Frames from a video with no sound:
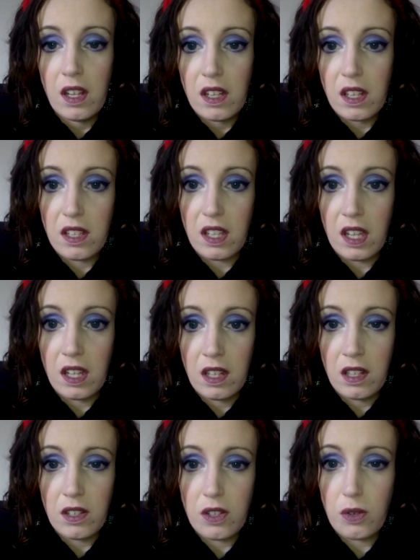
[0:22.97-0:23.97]

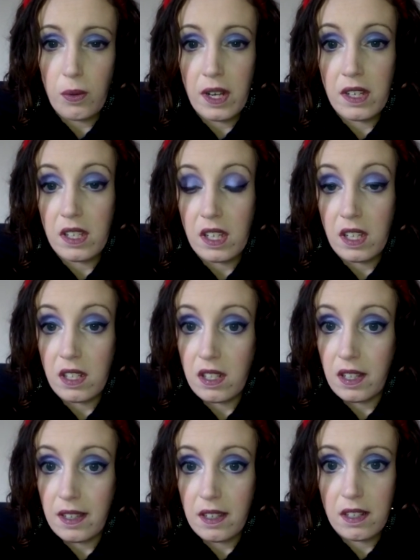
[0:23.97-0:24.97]
since
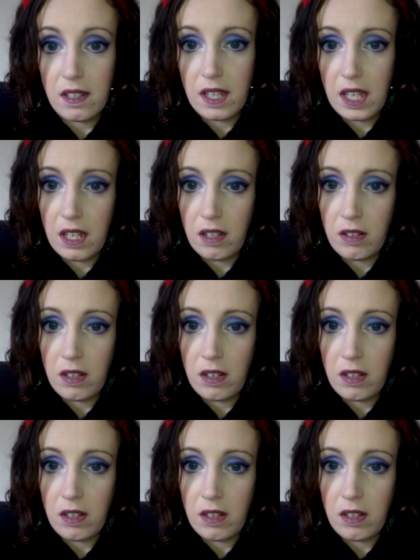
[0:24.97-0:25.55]
2016,